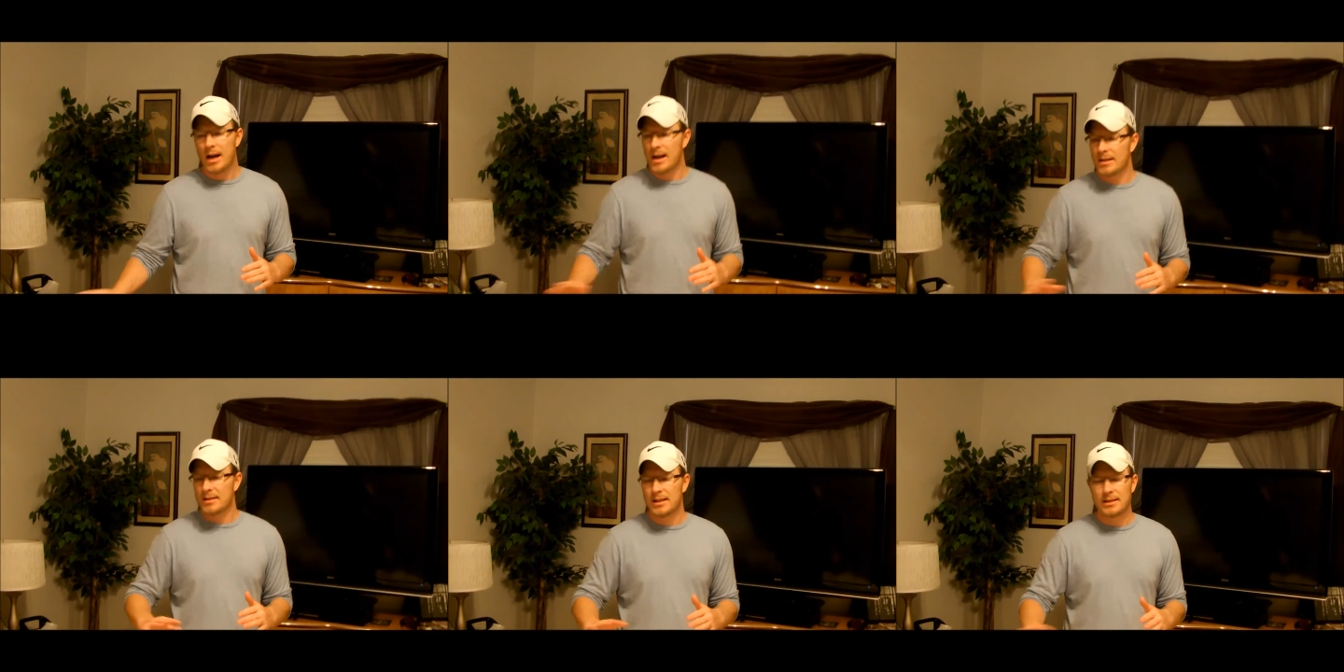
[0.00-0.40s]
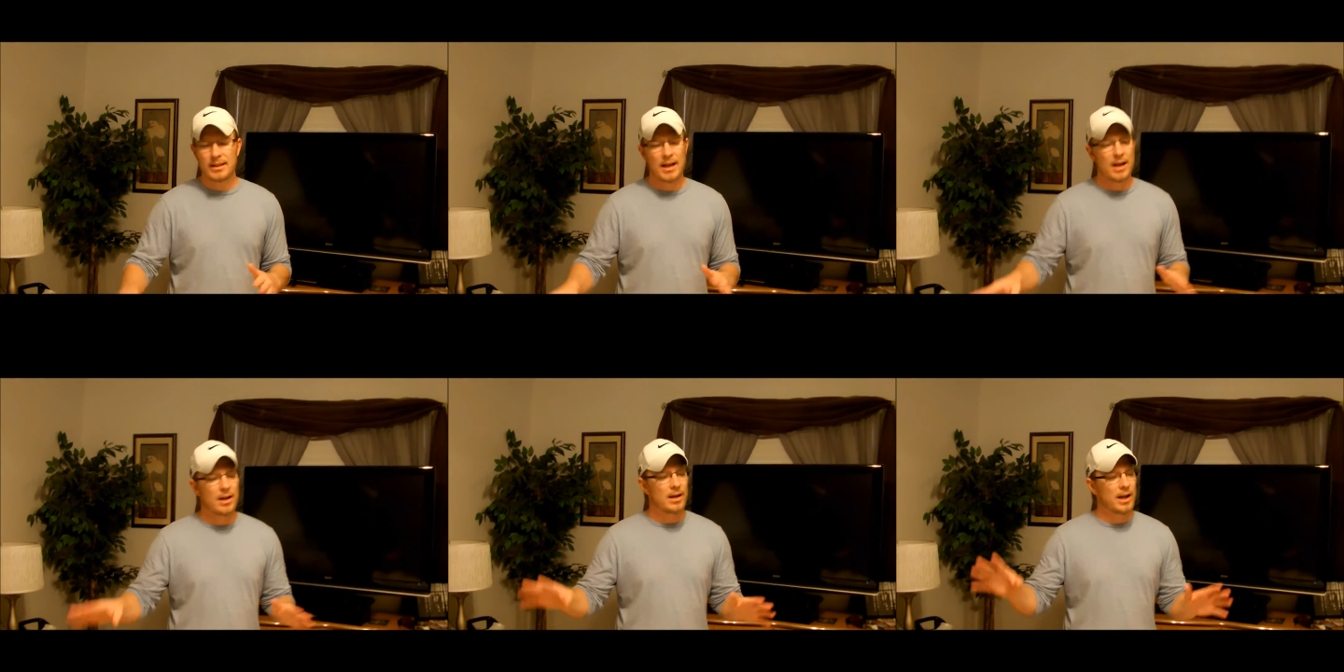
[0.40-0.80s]
I'd sit
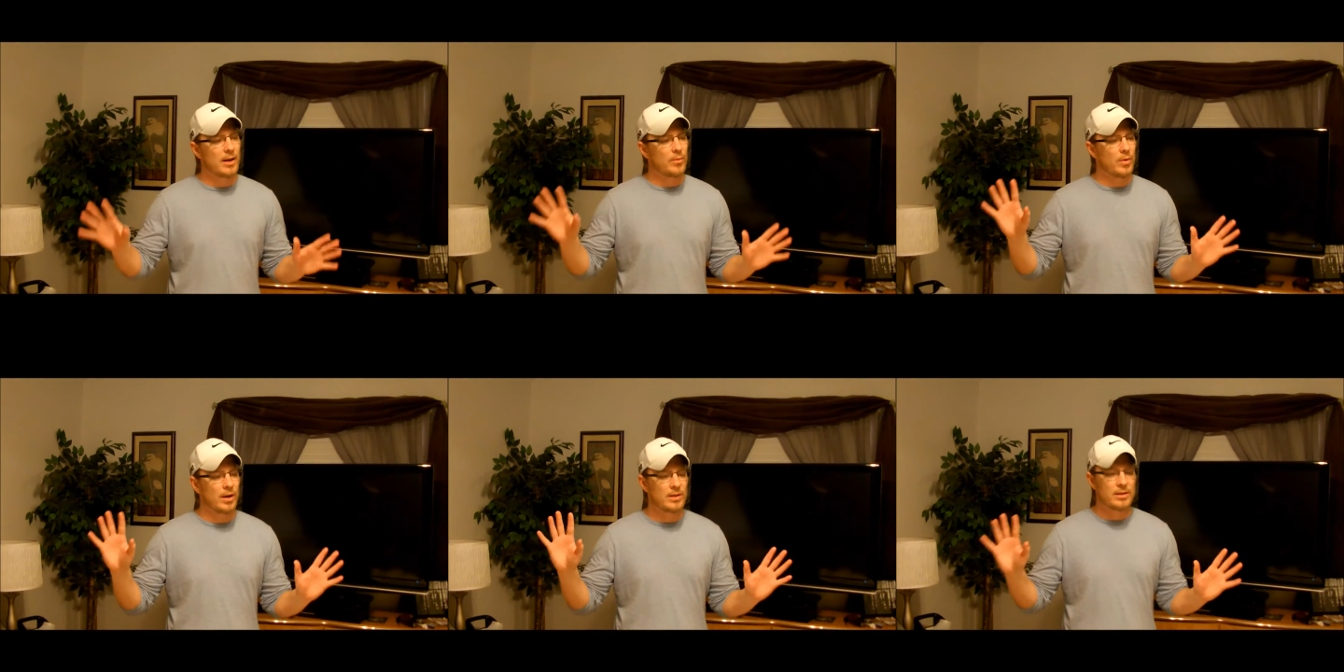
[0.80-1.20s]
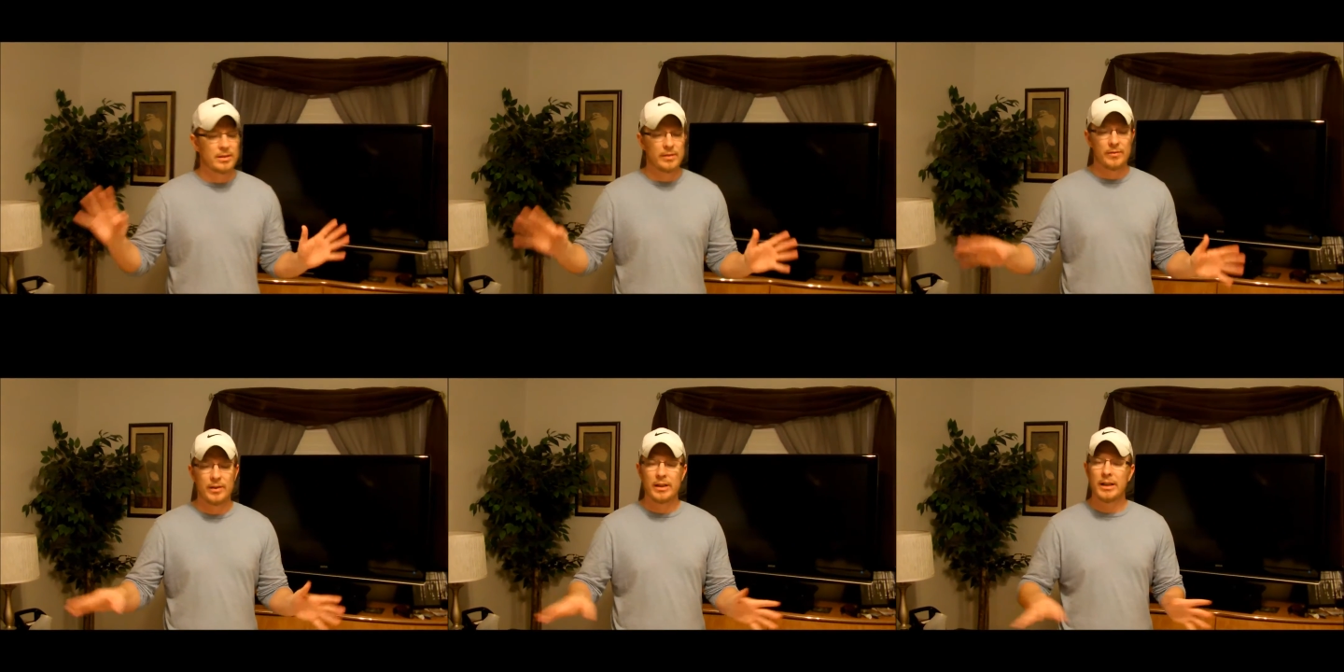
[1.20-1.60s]
down, I'd watch
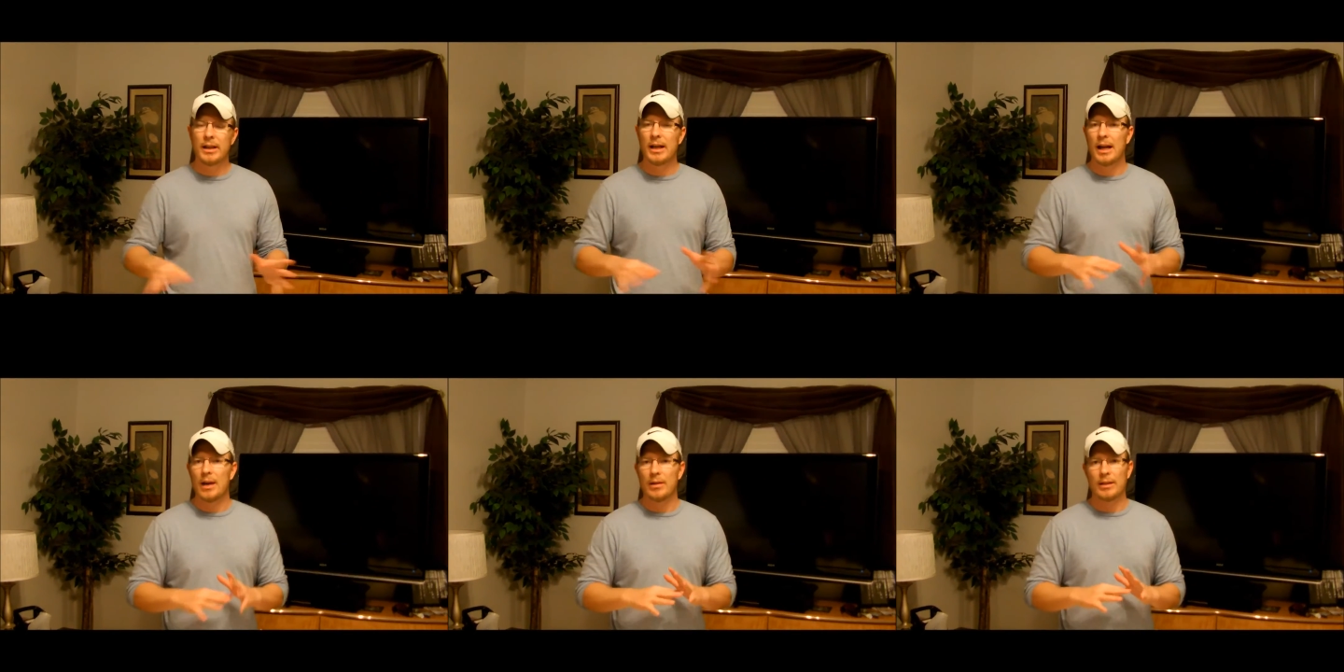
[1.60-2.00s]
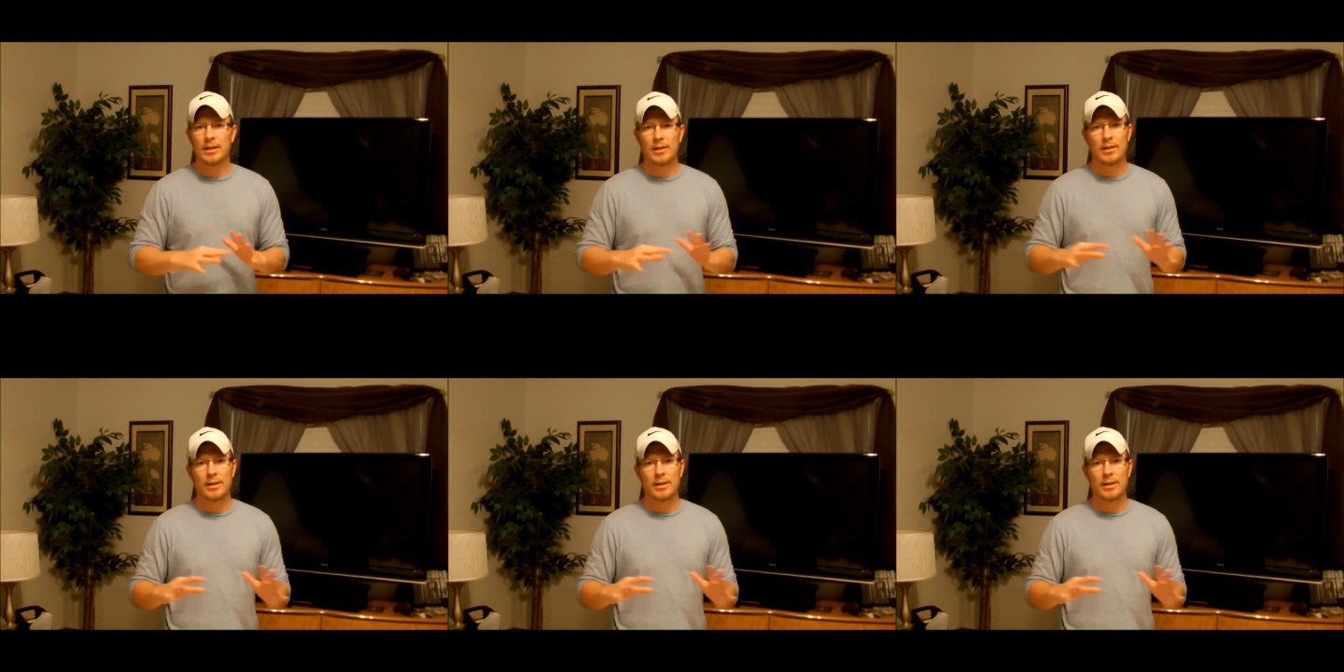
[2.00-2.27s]
TV, I'd get on